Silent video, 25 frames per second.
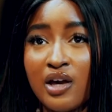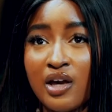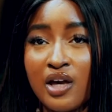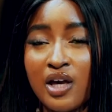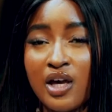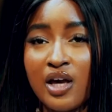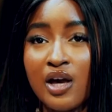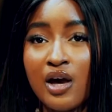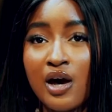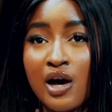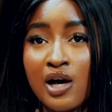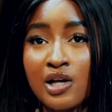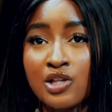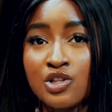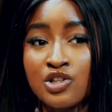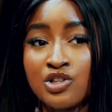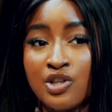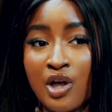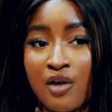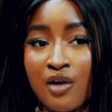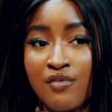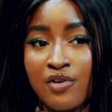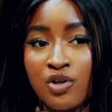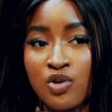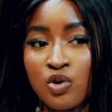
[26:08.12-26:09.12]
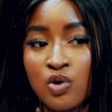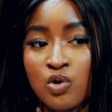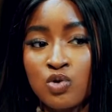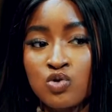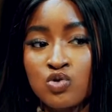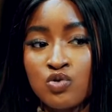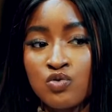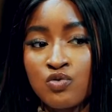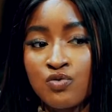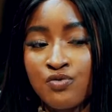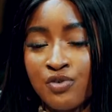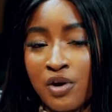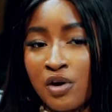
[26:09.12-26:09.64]
he and Davido
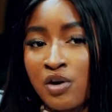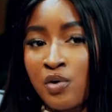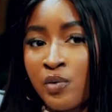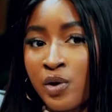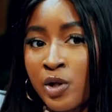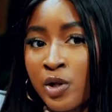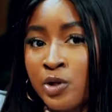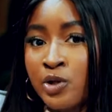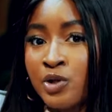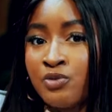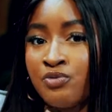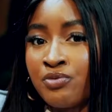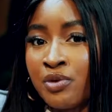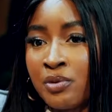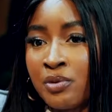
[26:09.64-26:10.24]
do very well on